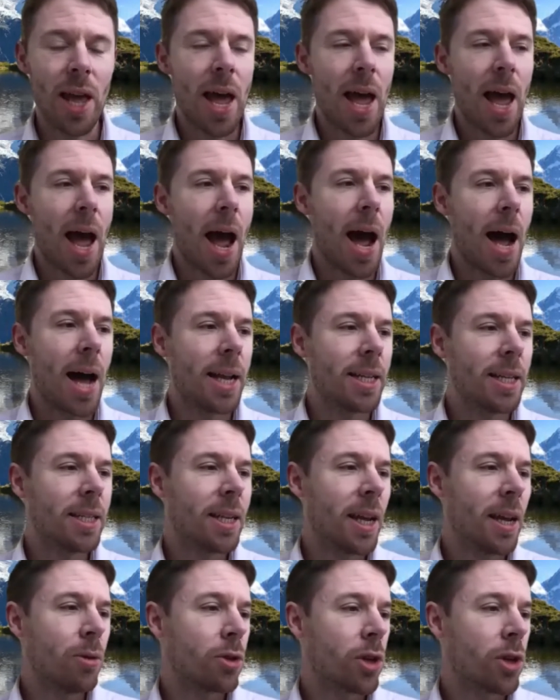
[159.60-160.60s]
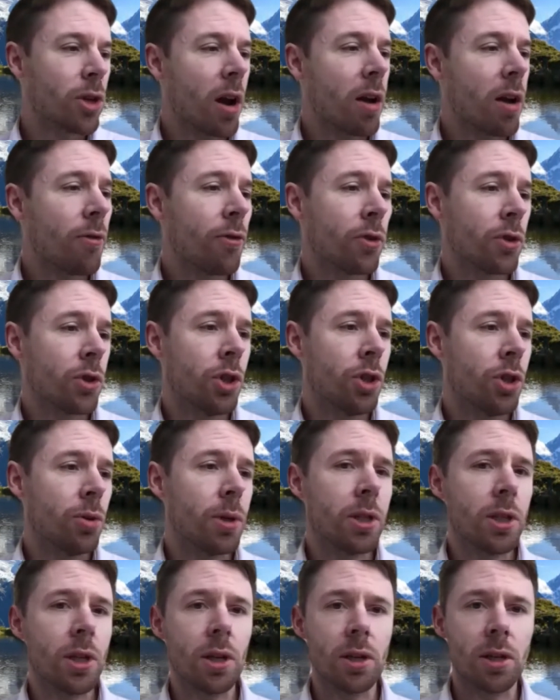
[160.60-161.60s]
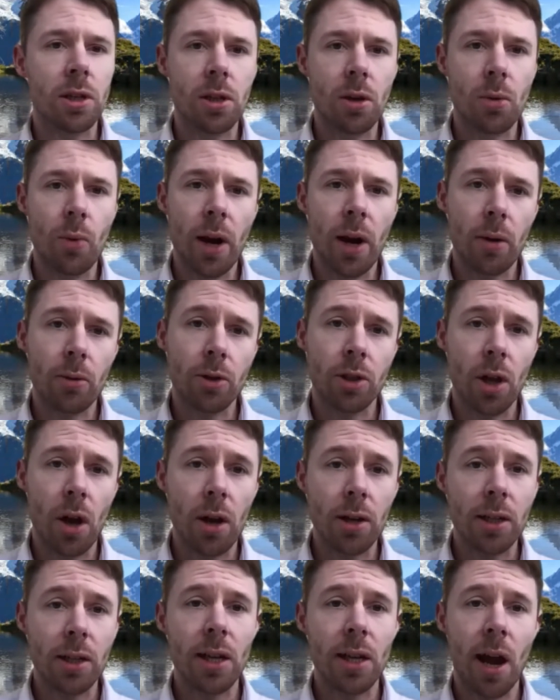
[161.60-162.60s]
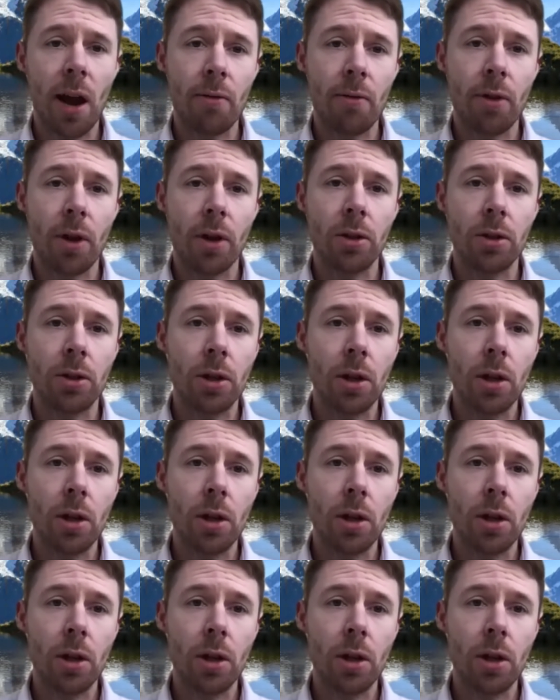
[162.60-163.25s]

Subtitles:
And it was kind of fortuitous that when I was starting to have those